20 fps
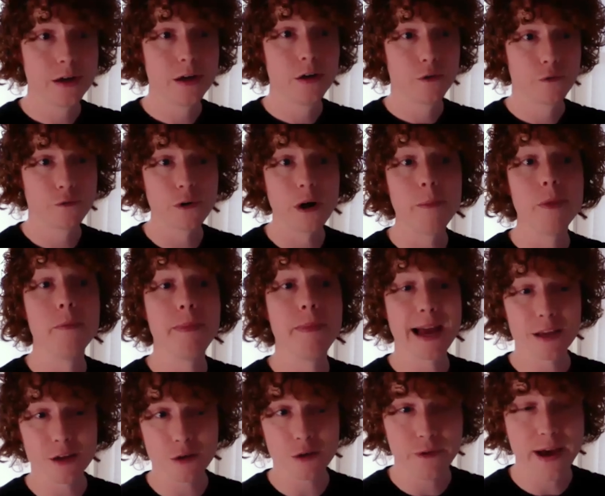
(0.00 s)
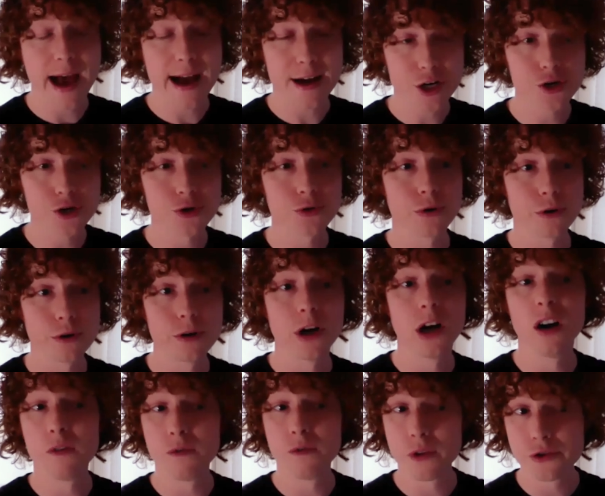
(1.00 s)
from the manufacturer
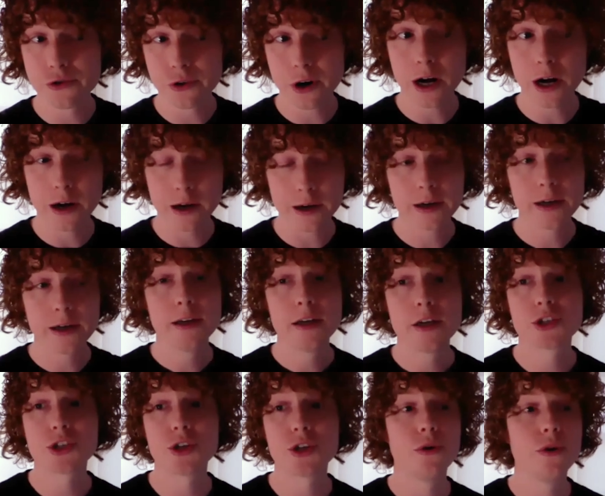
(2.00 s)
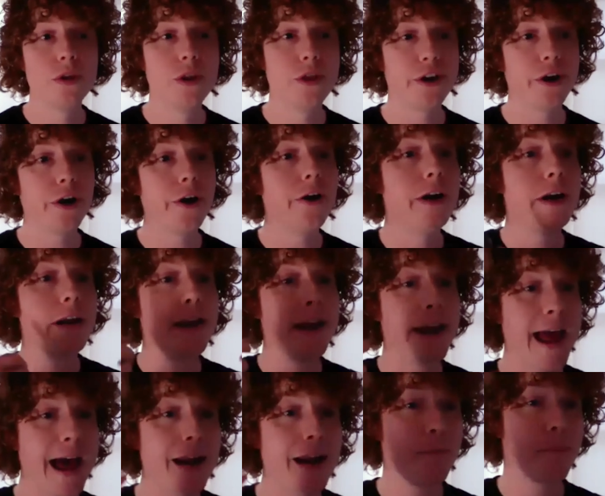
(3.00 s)
of the drug. So their
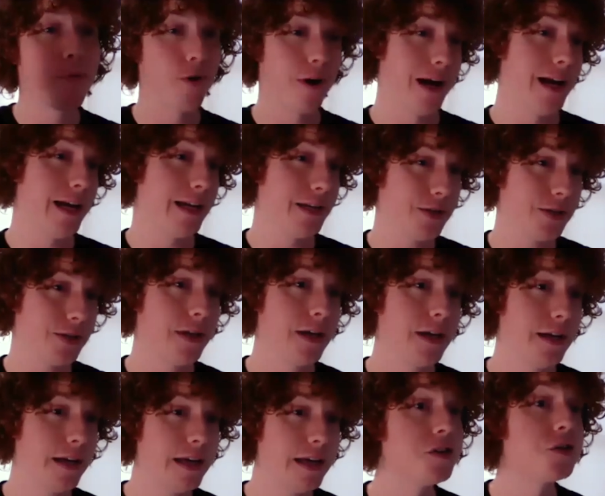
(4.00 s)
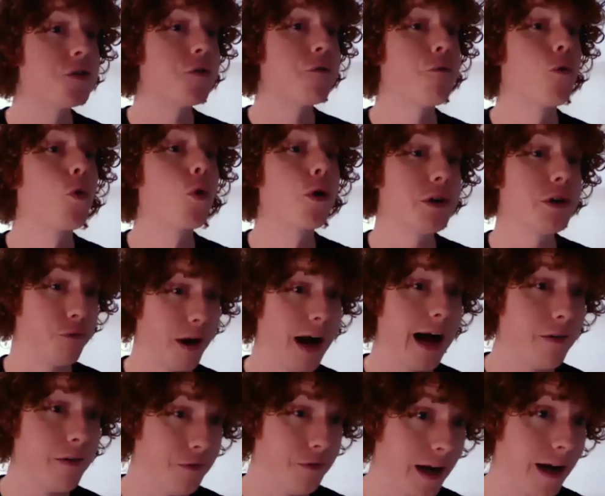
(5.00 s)
net price is
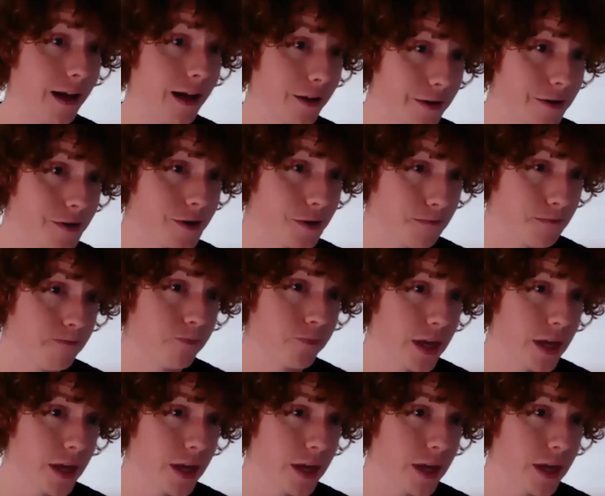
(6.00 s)
forty-five dollars.